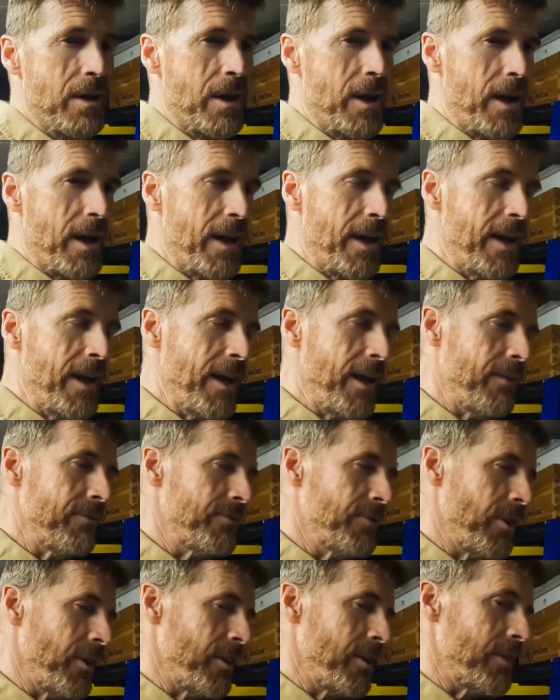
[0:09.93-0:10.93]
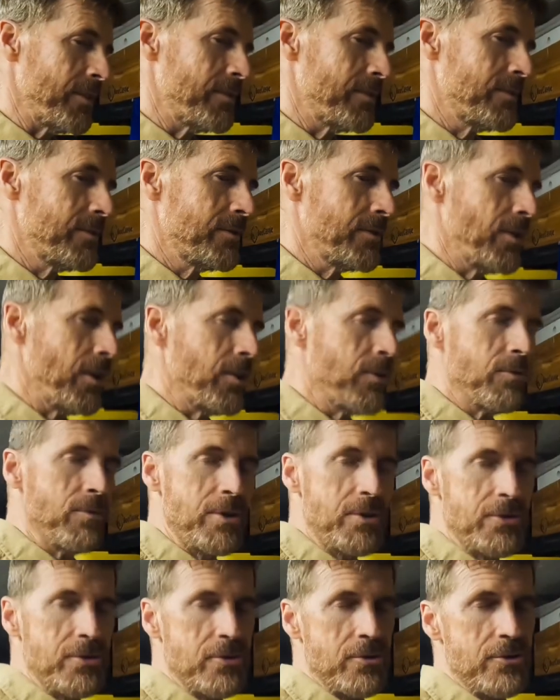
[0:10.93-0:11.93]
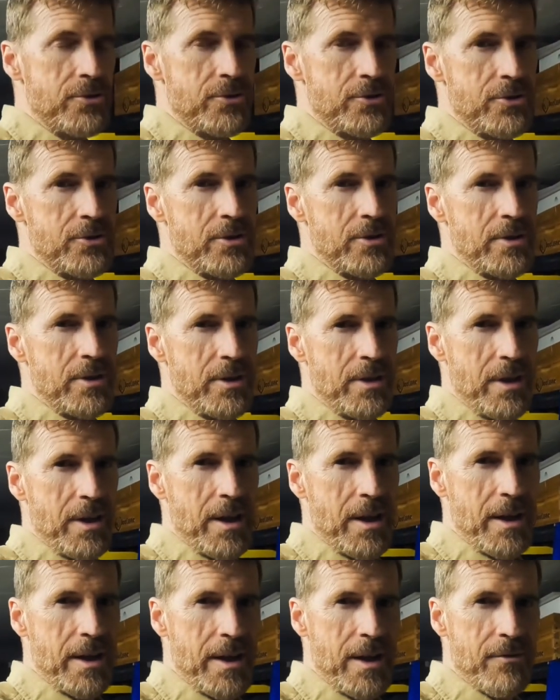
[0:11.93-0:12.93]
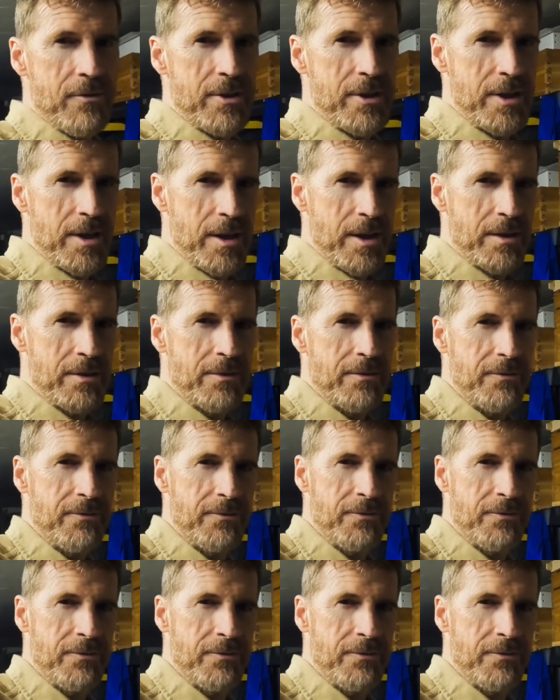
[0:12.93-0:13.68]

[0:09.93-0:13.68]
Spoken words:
I have done a ton of research, and everything